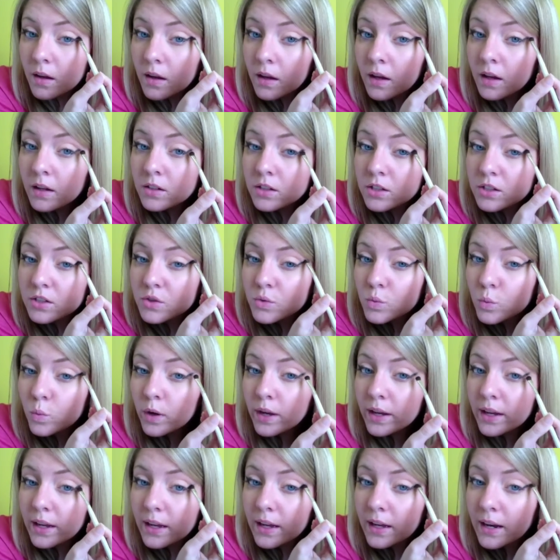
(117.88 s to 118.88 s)
and just
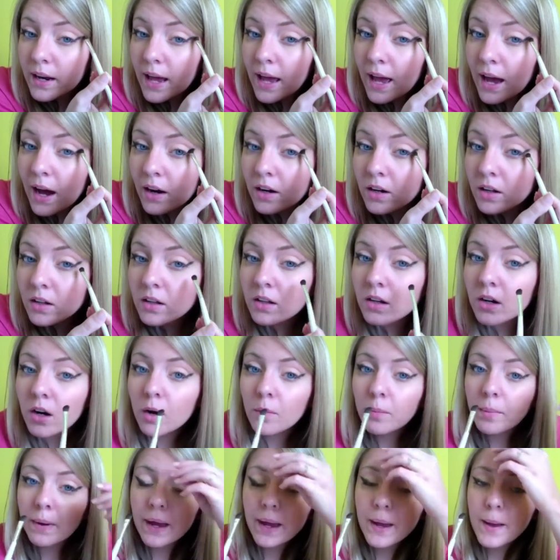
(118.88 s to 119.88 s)
wing it out a little
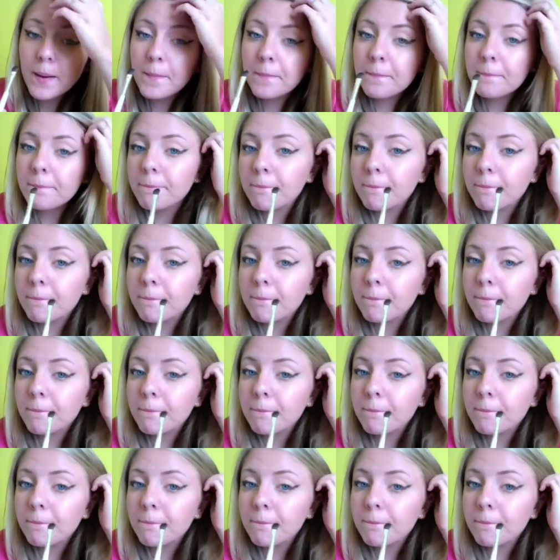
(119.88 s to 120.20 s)
bit